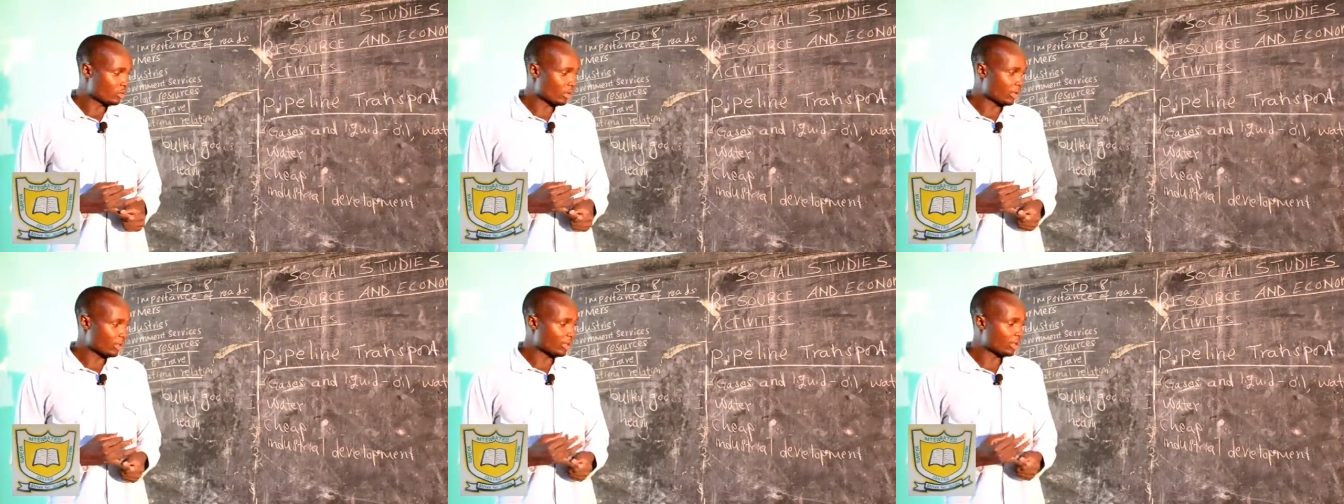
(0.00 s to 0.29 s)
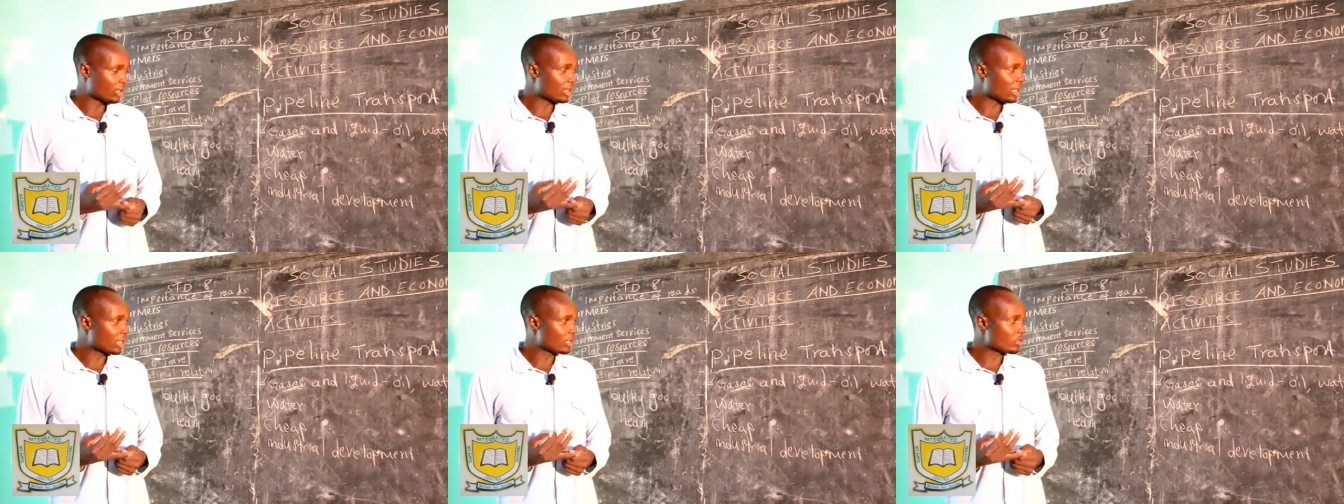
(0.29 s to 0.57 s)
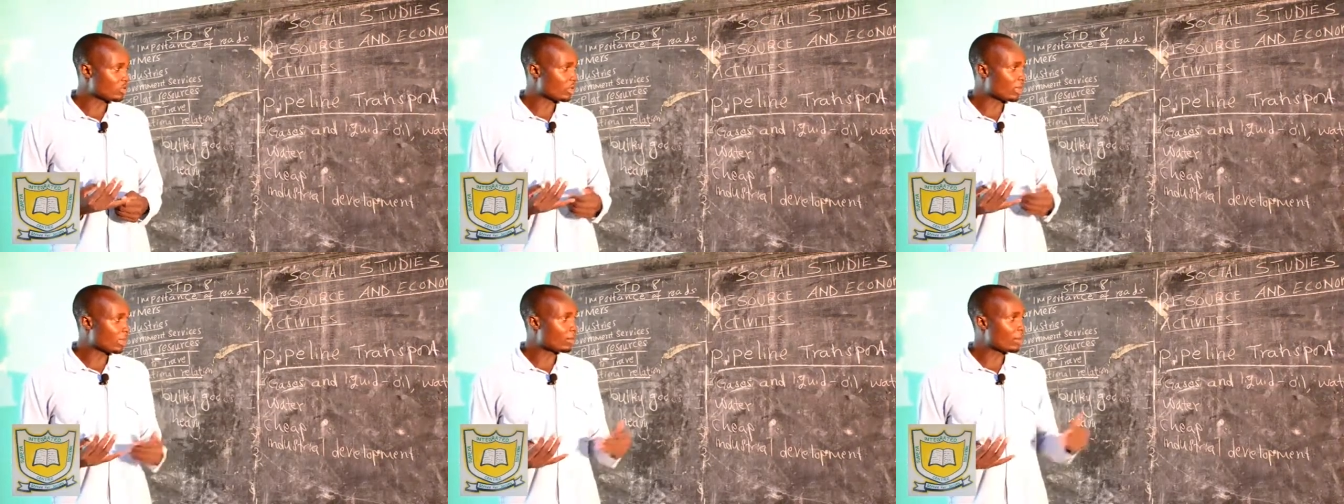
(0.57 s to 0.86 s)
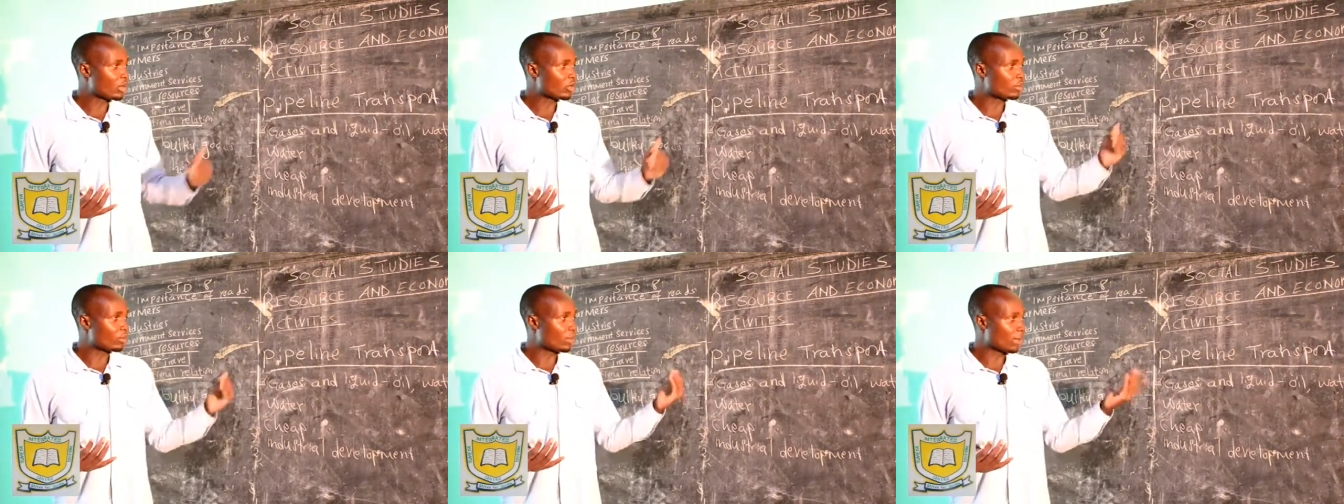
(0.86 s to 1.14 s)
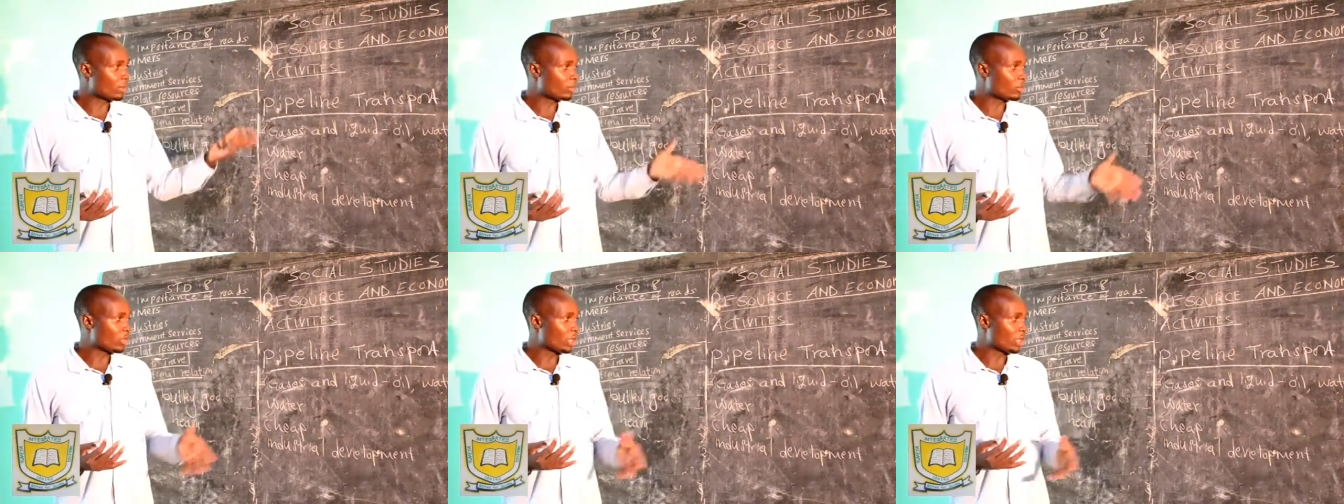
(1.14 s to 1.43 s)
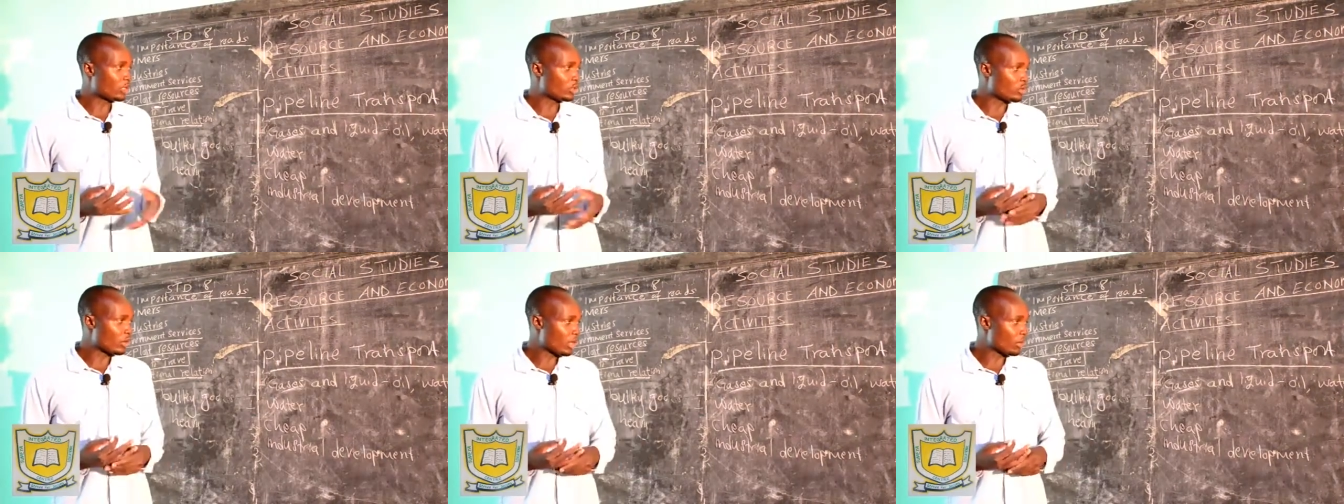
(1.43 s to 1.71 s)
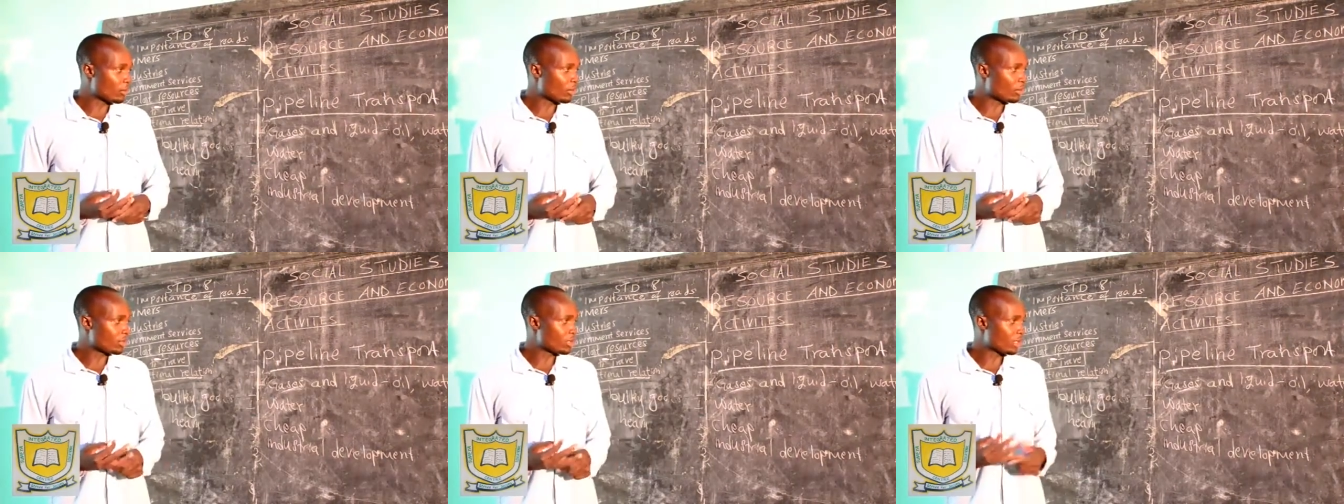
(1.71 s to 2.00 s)
I think that's all about pipeline
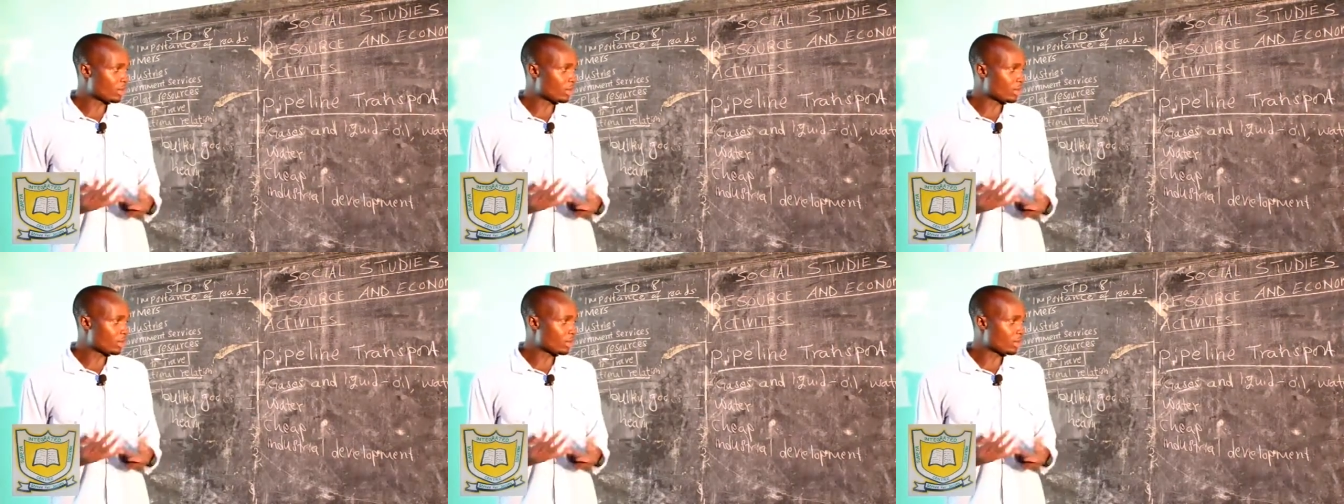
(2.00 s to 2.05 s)
transport.